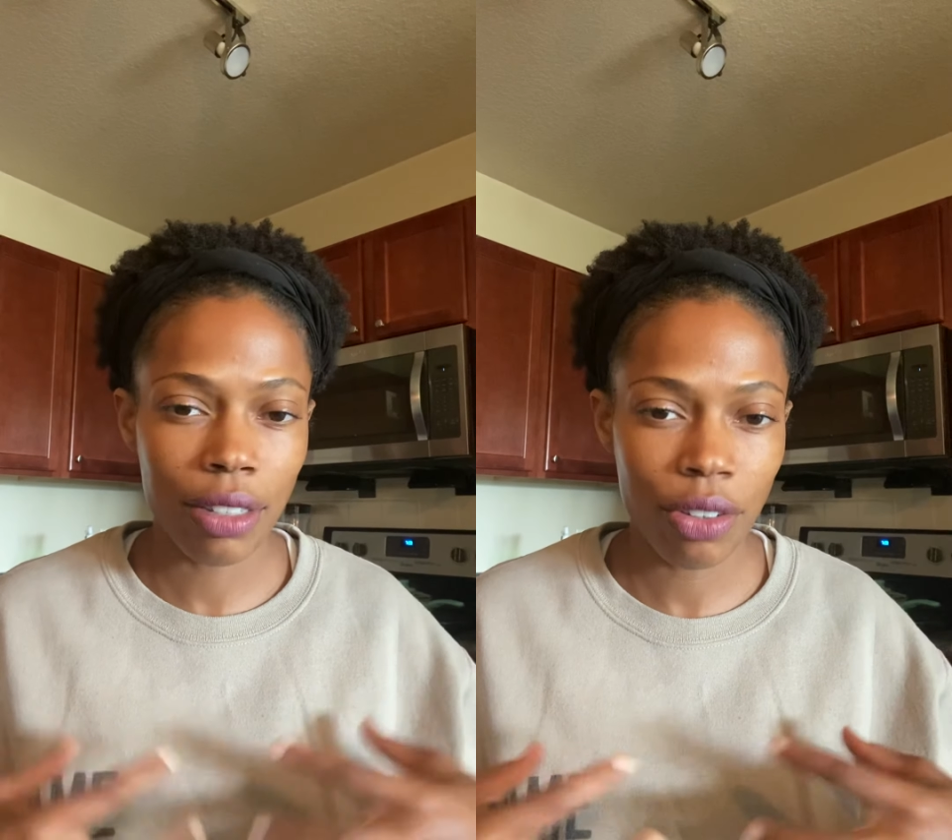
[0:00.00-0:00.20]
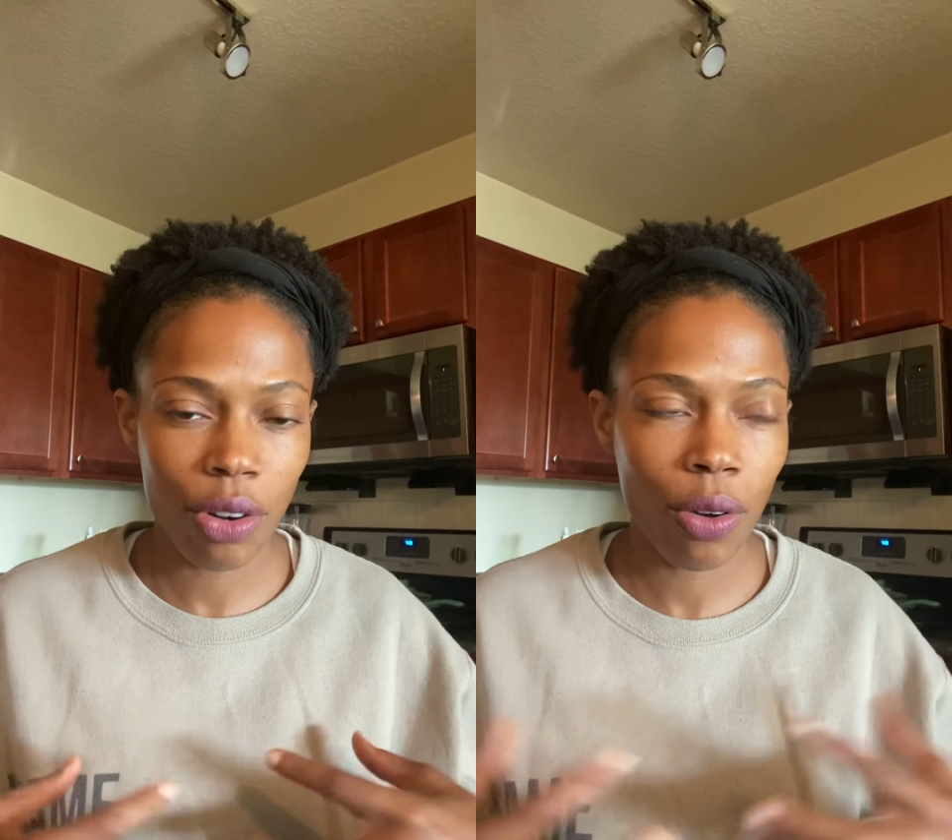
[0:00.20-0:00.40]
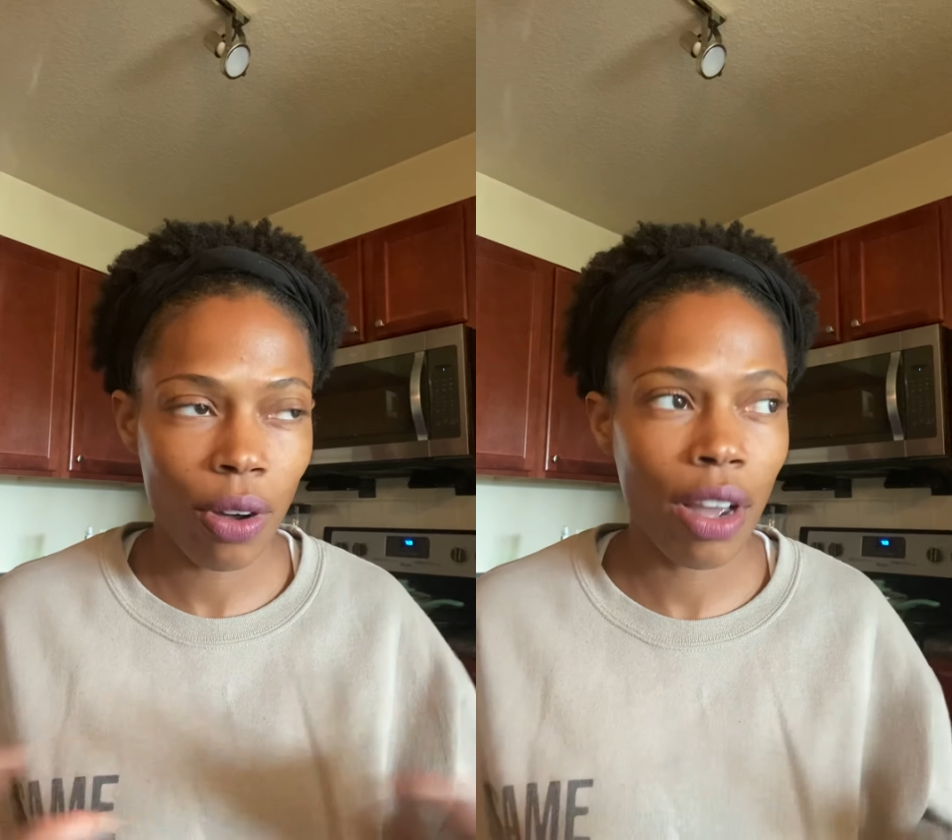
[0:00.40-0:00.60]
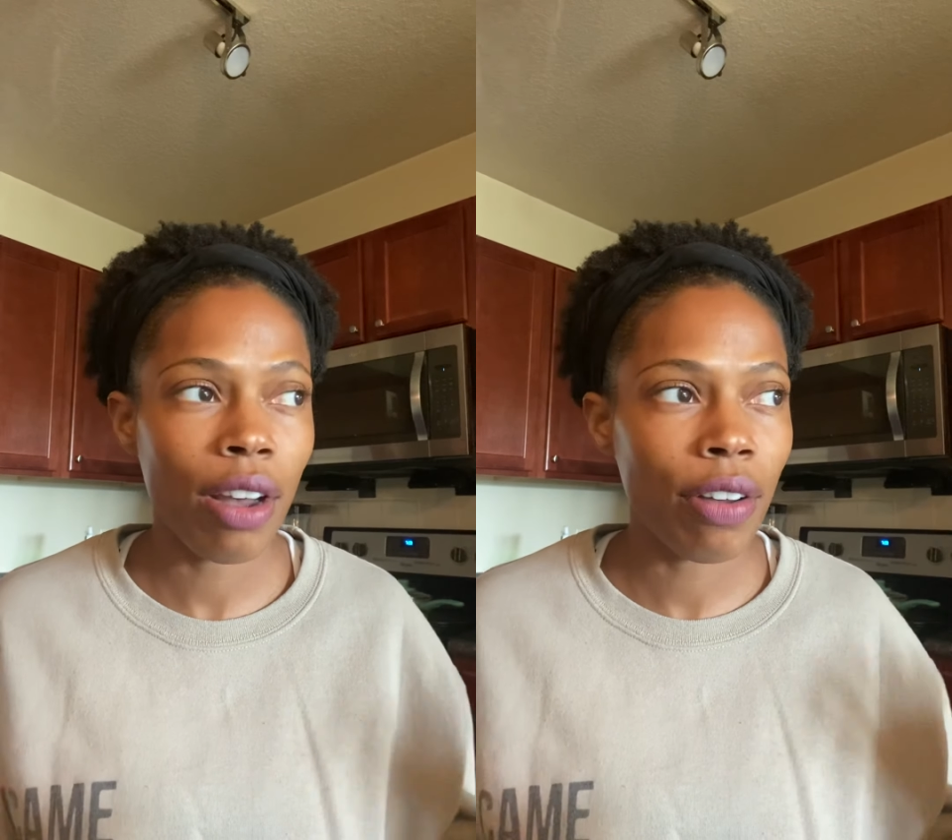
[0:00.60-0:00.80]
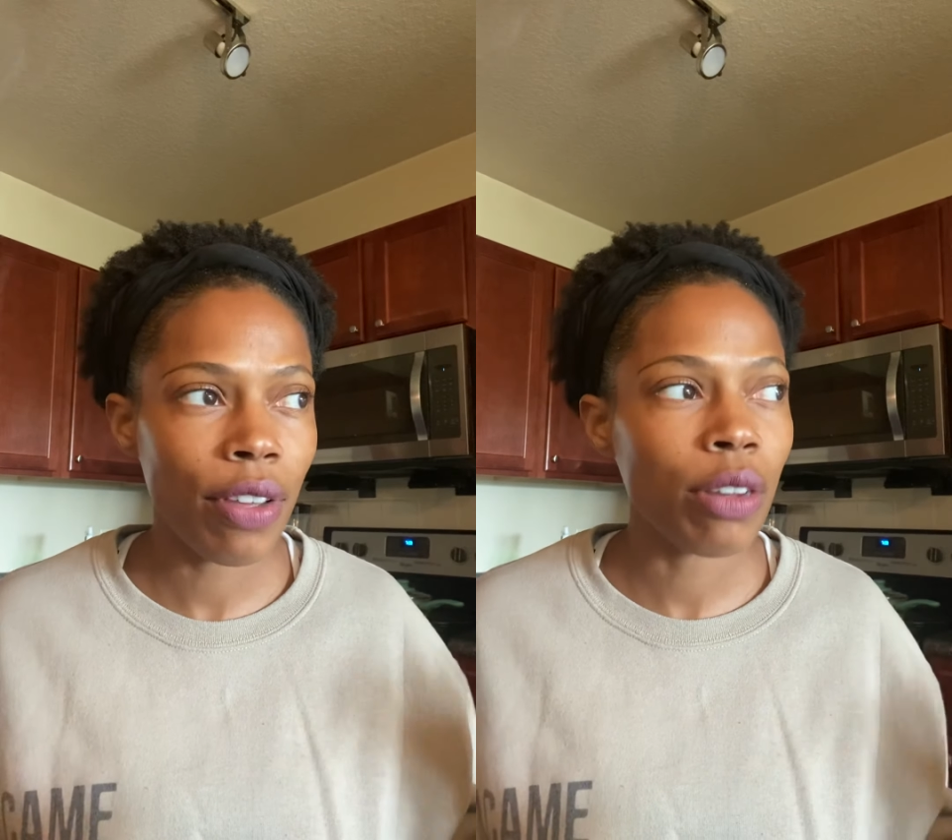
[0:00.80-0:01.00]
you know,
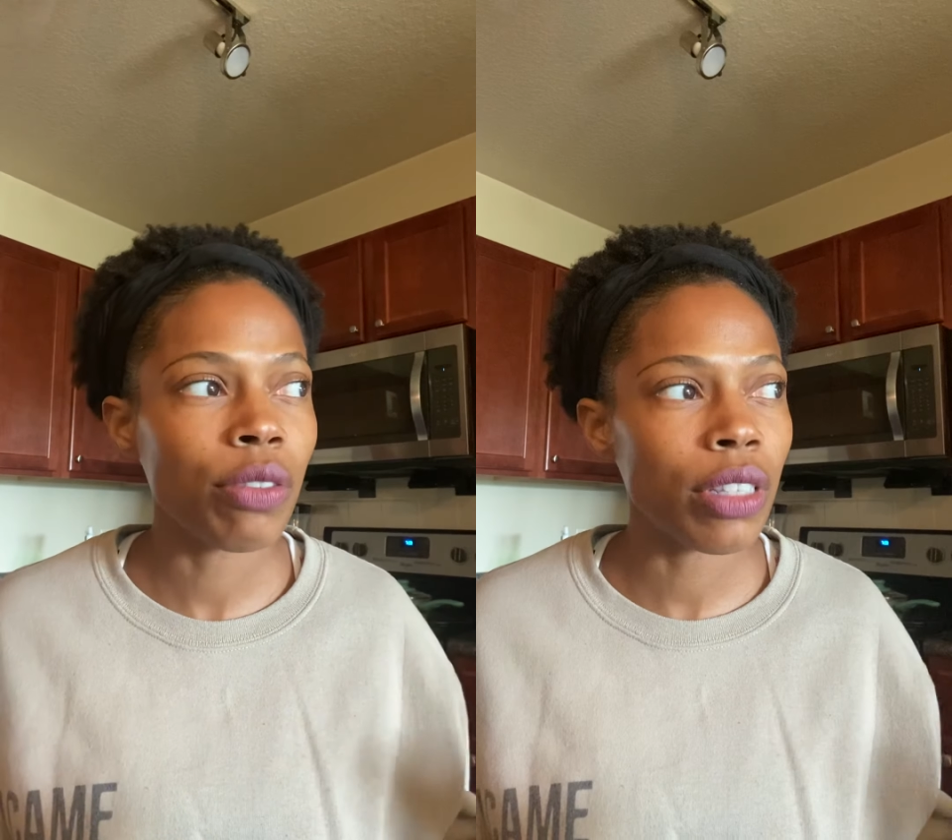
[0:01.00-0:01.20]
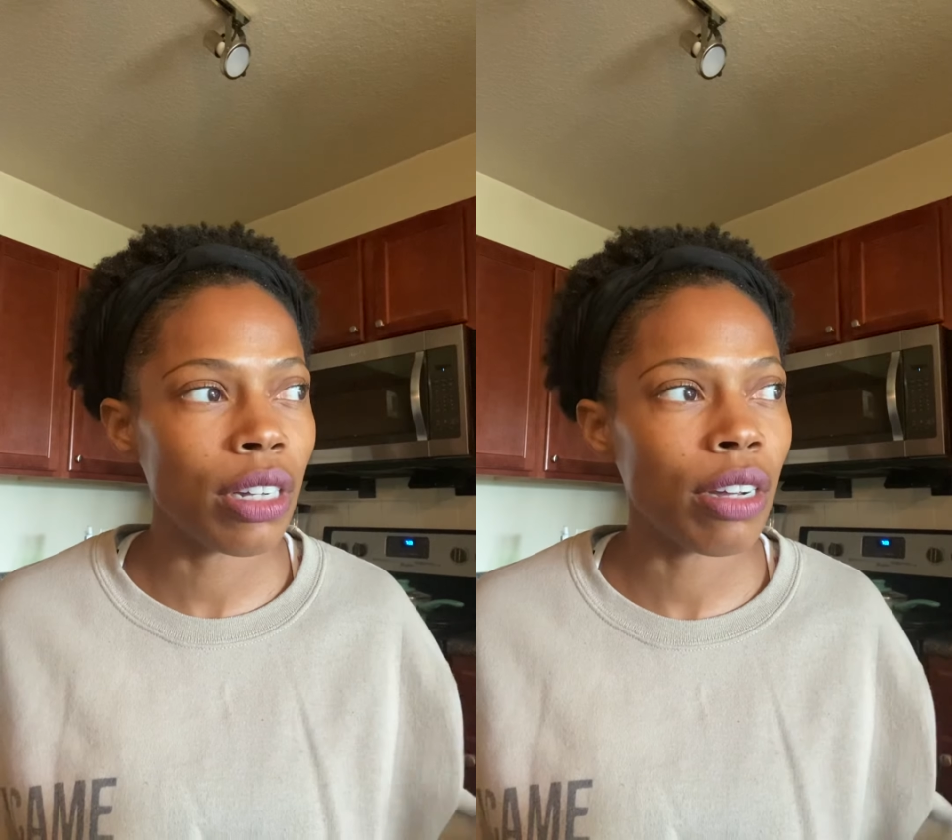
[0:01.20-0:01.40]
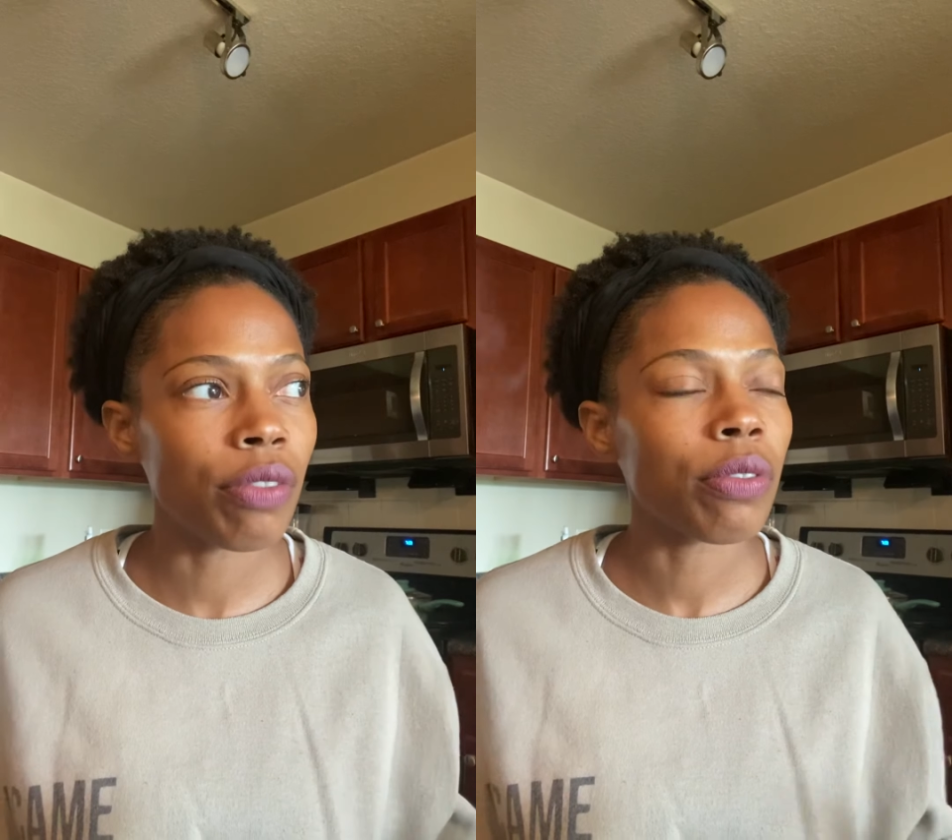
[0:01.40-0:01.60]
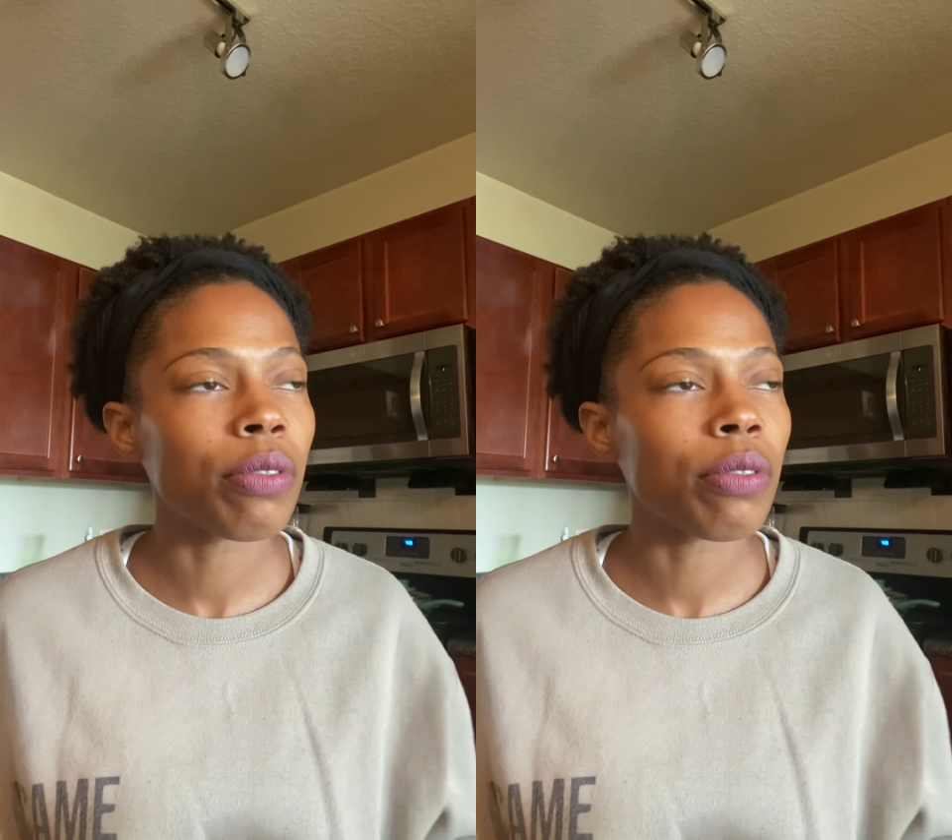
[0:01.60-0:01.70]
of health stuff.